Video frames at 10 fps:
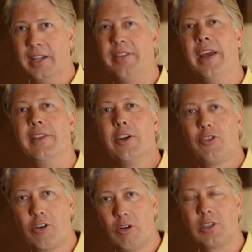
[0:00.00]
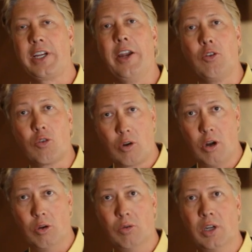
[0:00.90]
then the church can
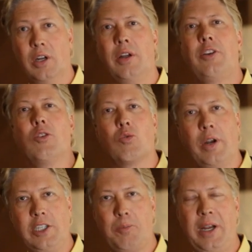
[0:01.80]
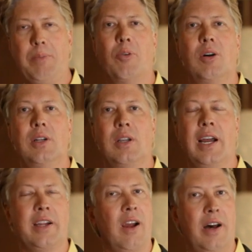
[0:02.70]
grow to reach people
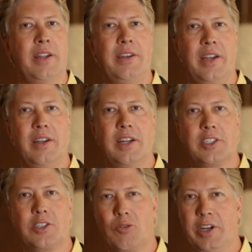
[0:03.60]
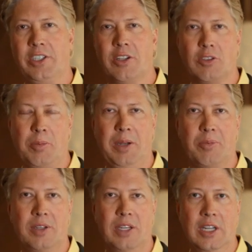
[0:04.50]
like God intended us to reach those people.